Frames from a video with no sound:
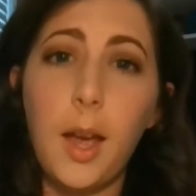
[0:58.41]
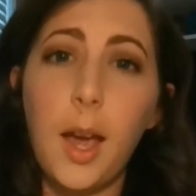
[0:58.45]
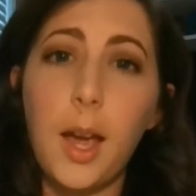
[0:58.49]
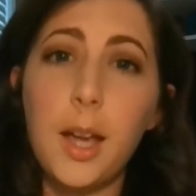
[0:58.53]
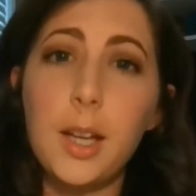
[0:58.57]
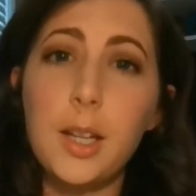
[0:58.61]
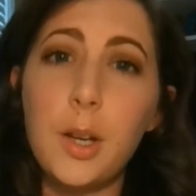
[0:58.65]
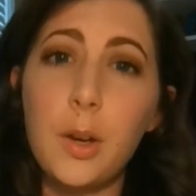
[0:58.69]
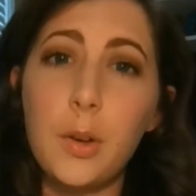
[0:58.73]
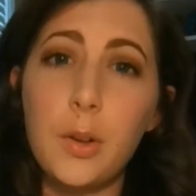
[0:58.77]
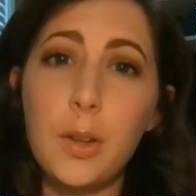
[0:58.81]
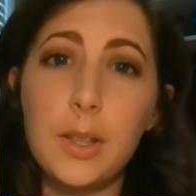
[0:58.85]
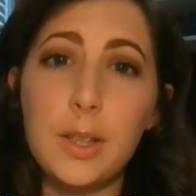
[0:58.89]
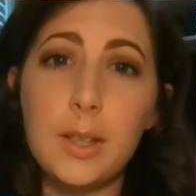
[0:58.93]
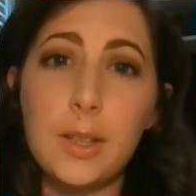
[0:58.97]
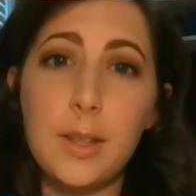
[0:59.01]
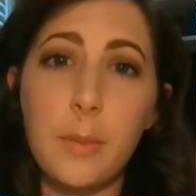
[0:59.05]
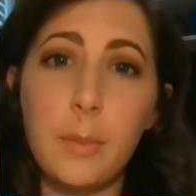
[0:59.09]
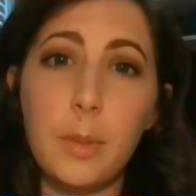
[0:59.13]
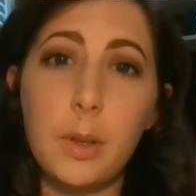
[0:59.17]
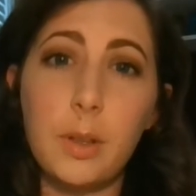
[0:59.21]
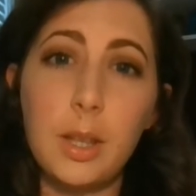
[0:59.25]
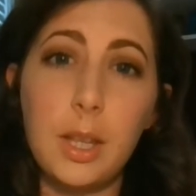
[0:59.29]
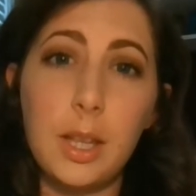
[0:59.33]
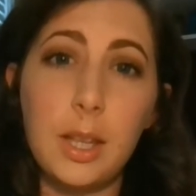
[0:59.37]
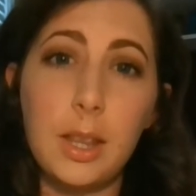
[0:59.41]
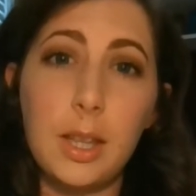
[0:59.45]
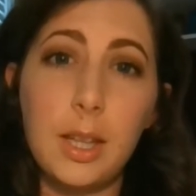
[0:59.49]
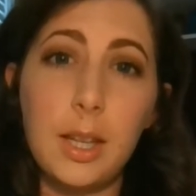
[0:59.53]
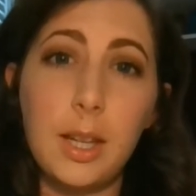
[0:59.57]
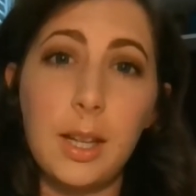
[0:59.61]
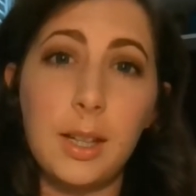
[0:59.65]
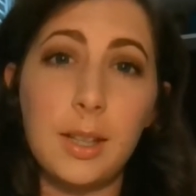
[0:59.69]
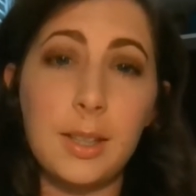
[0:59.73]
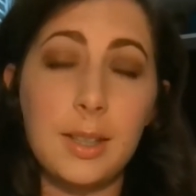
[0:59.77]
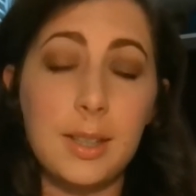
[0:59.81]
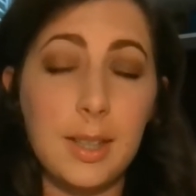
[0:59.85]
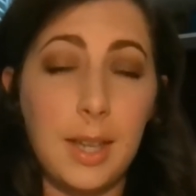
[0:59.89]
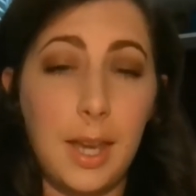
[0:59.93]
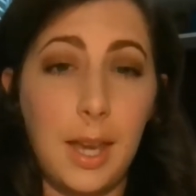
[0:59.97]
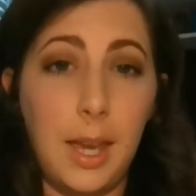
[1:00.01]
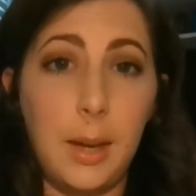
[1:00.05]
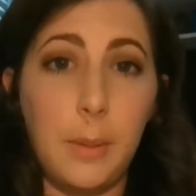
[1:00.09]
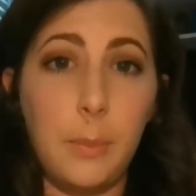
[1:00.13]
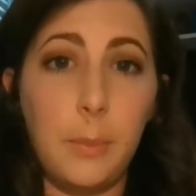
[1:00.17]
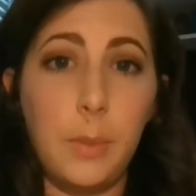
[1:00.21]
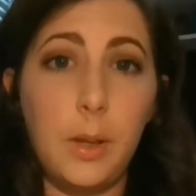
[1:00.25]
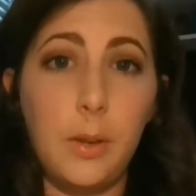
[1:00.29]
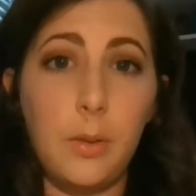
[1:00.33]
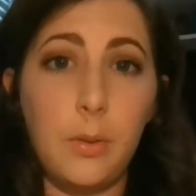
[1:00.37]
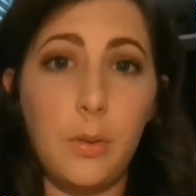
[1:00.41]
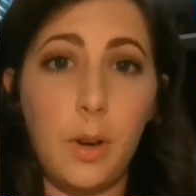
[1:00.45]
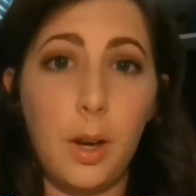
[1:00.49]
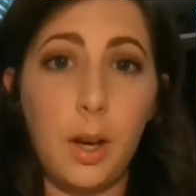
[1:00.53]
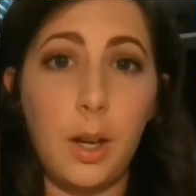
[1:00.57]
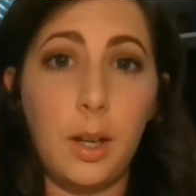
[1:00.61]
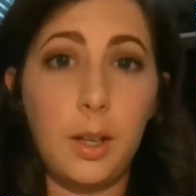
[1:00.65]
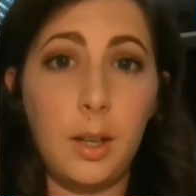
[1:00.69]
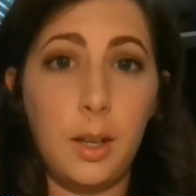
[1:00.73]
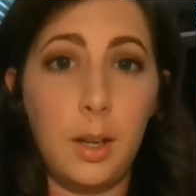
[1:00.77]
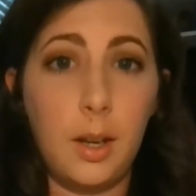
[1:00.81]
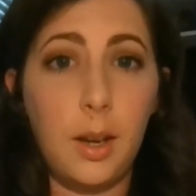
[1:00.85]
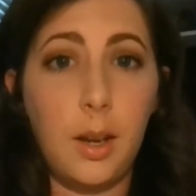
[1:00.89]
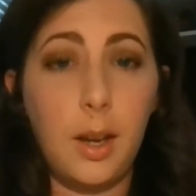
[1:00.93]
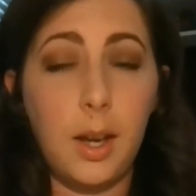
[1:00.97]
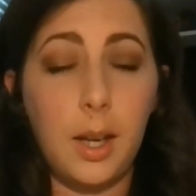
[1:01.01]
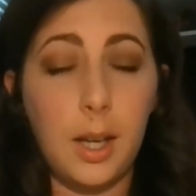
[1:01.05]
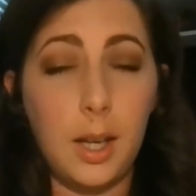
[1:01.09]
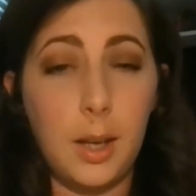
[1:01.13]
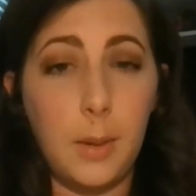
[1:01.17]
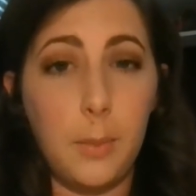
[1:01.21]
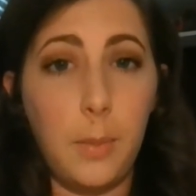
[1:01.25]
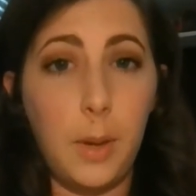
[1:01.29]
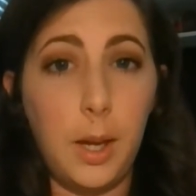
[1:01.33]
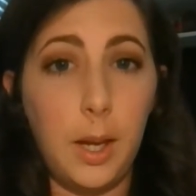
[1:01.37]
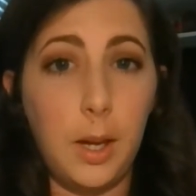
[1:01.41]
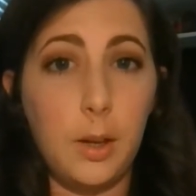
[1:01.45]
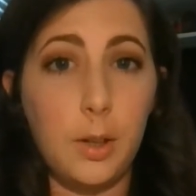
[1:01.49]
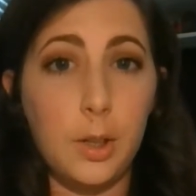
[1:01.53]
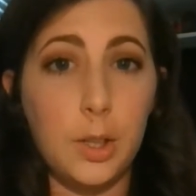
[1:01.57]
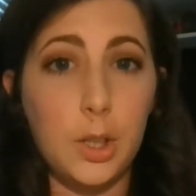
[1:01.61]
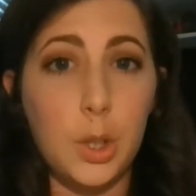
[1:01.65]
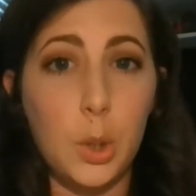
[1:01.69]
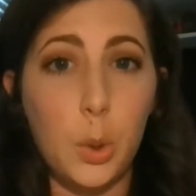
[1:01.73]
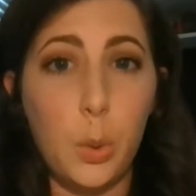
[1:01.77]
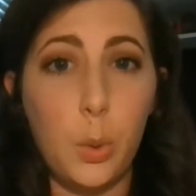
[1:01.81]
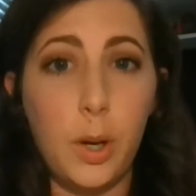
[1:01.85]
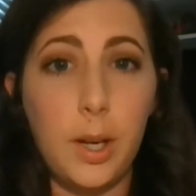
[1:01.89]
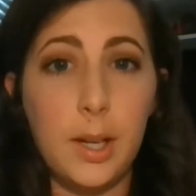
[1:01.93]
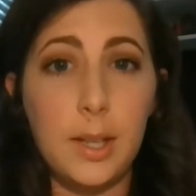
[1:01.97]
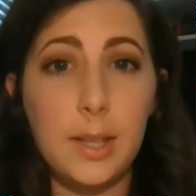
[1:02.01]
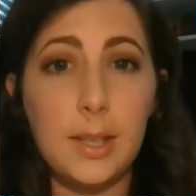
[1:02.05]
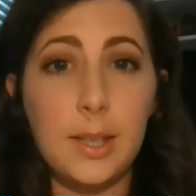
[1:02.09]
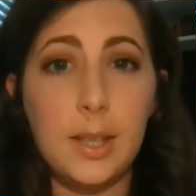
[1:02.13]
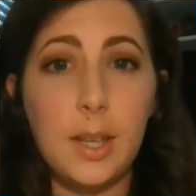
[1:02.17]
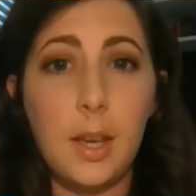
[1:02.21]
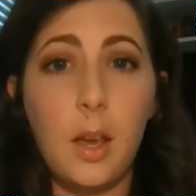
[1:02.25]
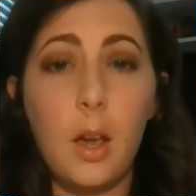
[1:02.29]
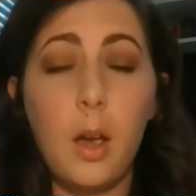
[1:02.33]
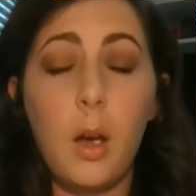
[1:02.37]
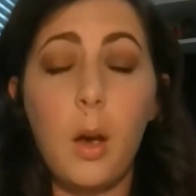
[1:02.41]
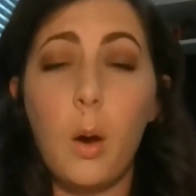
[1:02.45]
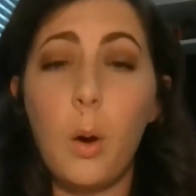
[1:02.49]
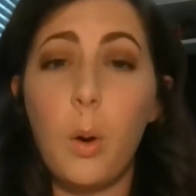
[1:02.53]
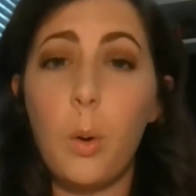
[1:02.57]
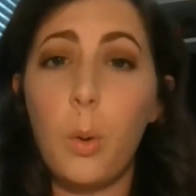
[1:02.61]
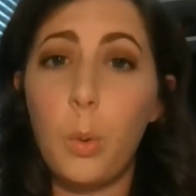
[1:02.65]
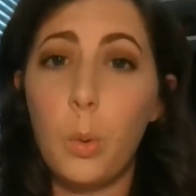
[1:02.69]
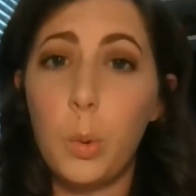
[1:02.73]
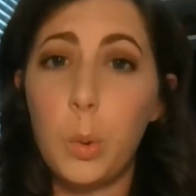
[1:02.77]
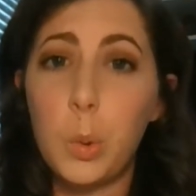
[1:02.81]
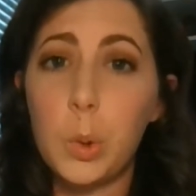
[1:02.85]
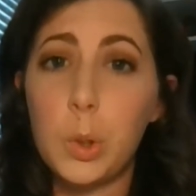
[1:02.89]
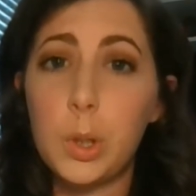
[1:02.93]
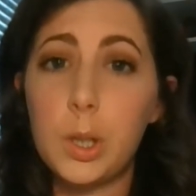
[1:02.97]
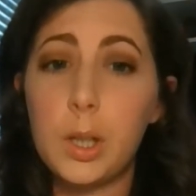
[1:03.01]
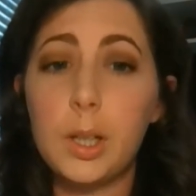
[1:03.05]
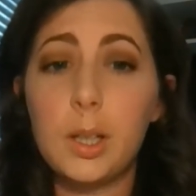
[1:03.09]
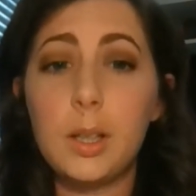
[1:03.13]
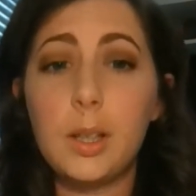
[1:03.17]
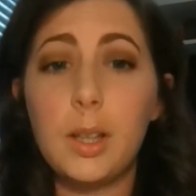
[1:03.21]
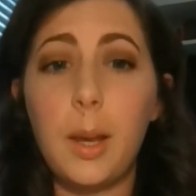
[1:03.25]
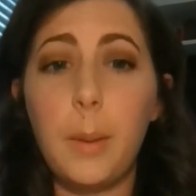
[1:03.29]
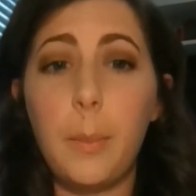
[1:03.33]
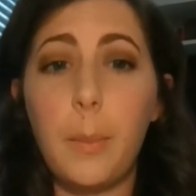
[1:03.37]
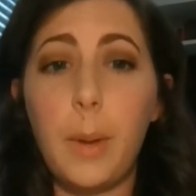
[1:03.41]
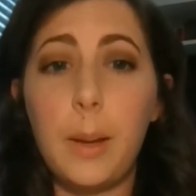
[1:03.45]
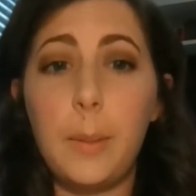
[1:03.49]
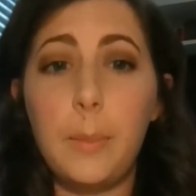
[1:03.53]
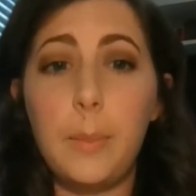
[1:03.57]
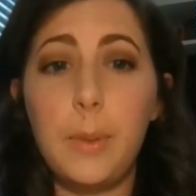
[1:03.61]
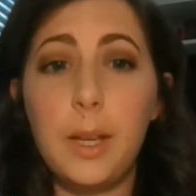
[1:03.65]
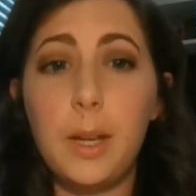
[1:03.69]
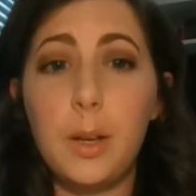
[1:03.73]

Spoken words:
I know that some of the things can be fun and can make good toys, or they might be